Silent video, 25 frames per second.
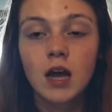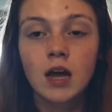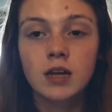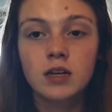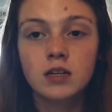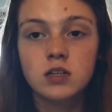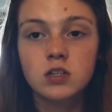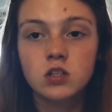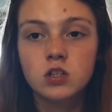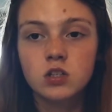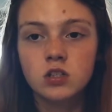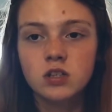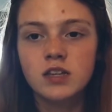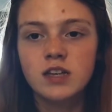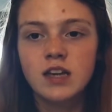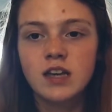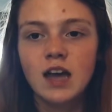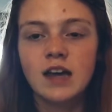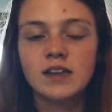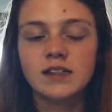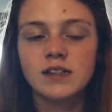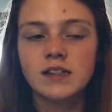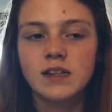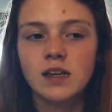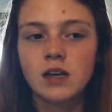and
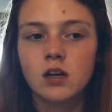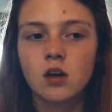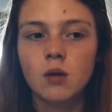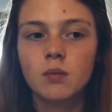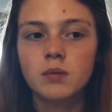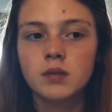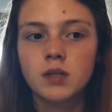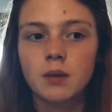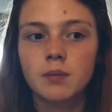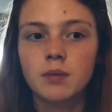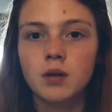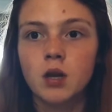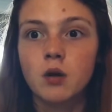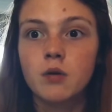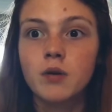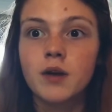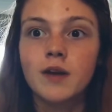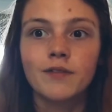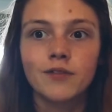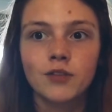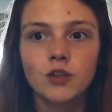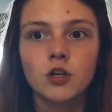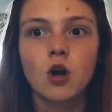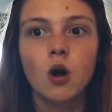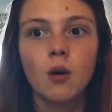as I say, comment down below
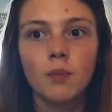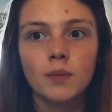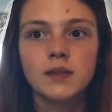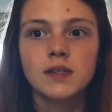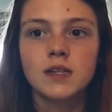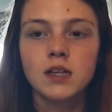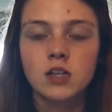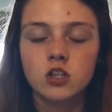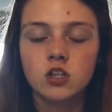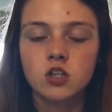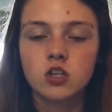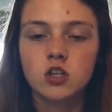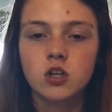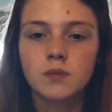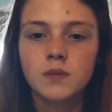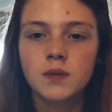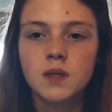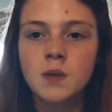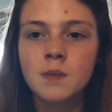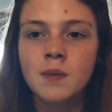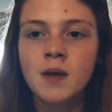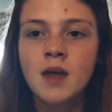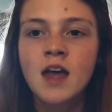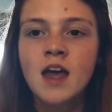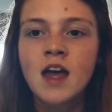if the comment section comes
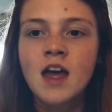up.